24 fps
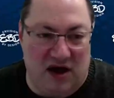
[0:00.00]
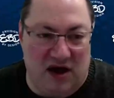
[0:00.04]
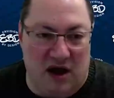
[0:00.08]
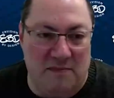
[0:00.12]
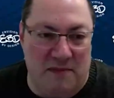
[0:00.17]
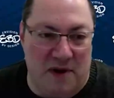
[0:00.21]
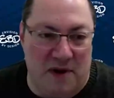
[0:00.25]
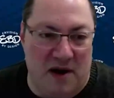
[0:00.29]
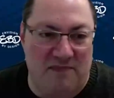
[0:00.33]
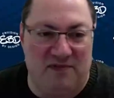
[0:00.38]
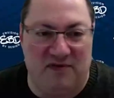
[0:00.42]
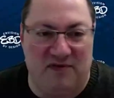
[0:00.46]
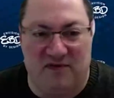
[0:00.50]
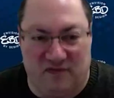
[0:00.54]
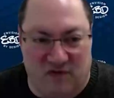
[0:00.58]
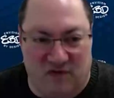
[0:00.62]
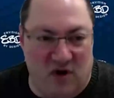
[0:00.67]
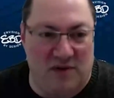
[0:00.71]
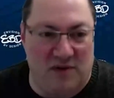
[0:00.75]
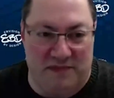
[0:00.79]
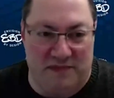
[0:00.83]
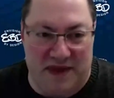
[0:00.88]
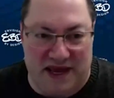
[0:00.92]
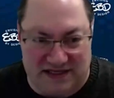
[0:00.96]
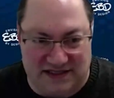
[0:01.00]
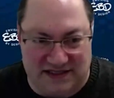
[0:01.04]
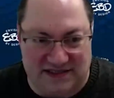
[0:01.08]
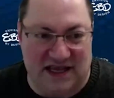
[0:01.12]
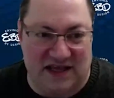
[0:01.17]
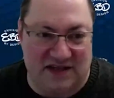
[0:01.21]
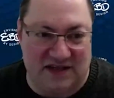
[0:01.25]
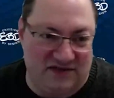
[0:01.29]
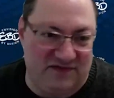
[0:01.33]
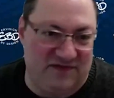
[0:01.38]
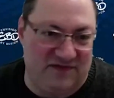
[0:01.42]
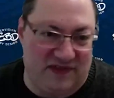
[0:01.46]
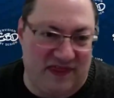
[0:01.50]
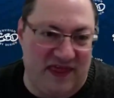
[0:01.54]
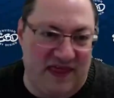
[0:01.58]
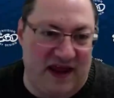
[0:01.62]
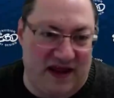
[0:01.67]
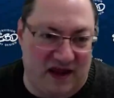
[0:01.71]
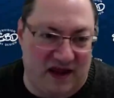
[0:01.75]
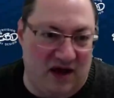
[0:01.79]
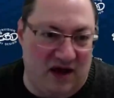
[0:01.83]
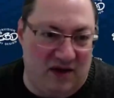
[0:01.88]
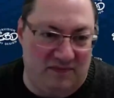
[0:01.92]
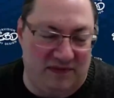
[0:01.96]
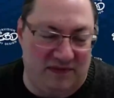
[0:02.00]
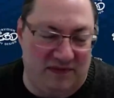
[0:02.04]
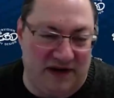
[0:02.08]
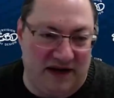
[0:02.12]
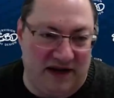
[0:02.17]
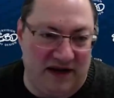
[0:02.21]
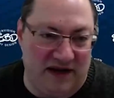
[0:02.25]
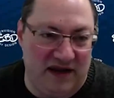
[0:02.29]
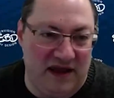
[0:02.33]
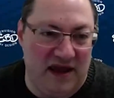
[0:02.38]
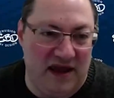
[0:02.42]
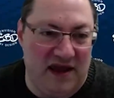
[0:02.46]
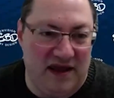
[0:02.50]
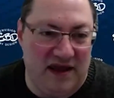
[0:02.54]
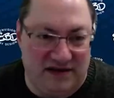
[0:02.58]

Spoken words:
and come up with what makes sense for that company